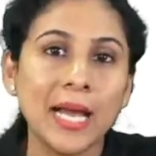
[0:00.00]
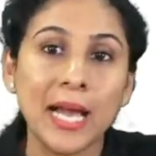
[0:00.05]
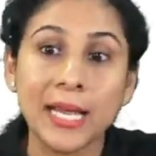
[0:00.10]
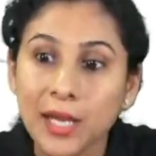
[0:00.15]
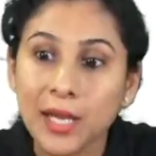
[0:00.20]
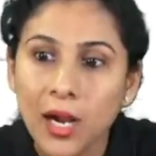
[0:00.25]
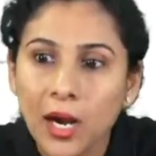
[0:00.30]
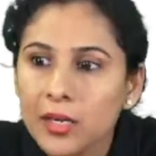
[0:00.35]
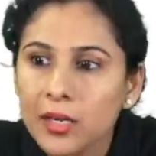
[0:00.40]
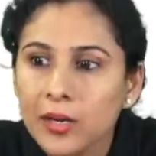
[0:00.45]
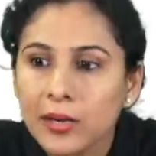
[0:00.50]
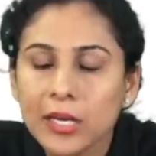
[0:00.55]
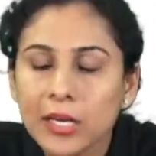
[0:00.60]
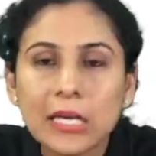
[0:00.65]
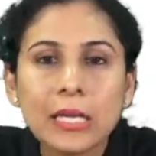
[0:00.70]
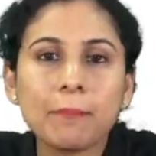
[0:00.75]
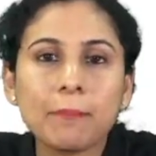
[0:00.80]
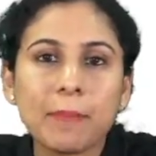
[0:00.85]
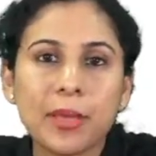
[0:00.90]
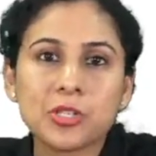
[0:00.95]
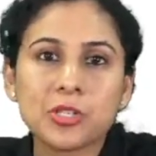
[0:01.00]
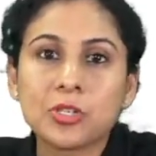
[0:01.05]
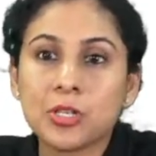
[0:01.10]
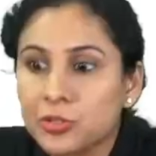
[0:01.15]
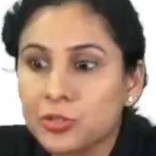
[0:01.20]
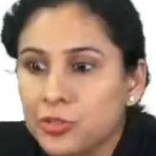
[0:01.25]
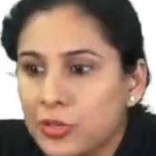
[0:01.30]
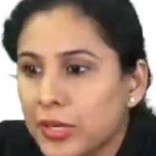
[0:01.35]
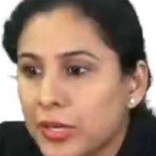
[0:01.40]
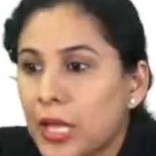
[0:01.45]
I can't really
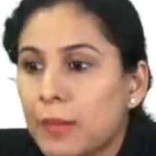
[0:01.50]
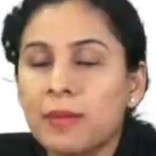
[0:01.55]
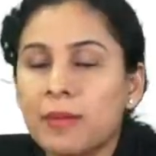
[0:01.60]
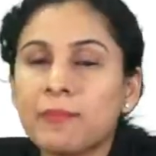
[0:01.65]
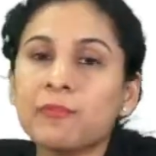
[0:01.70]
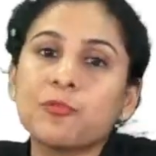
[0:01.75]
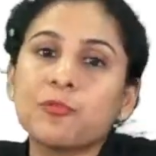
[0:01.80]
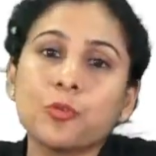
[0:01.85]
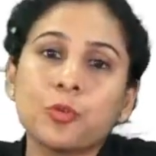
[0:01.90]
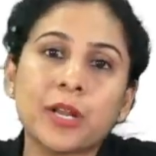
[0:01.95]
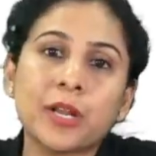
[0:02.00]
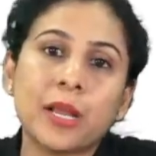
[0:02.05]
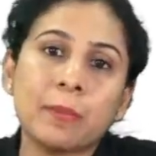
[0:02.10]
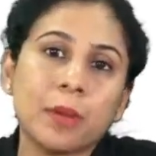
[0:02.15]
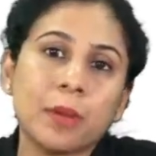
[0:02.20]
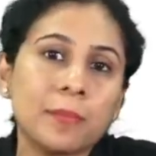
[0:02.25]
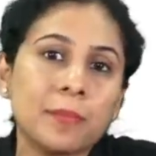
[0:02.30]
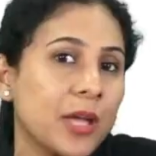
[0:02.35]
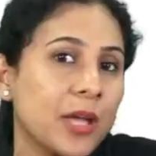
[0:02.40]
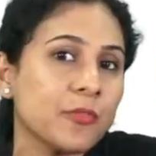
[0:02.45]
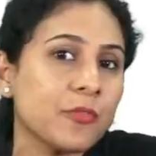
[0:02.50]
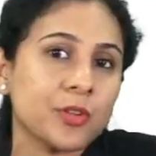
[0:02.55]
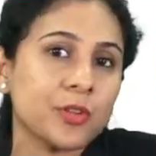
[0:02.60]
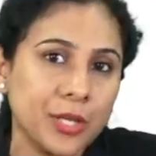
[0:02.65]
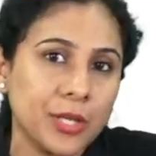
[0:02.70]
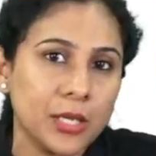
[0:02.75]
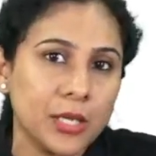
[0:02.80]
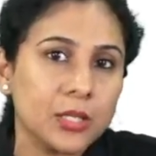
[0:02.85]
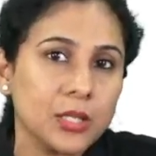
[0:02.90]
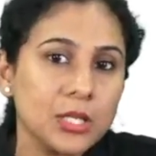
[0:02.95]
measure 3 mm, 4 mm,
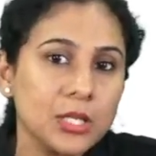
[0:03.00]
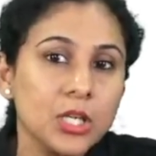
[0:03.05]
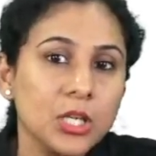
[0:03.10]
everything.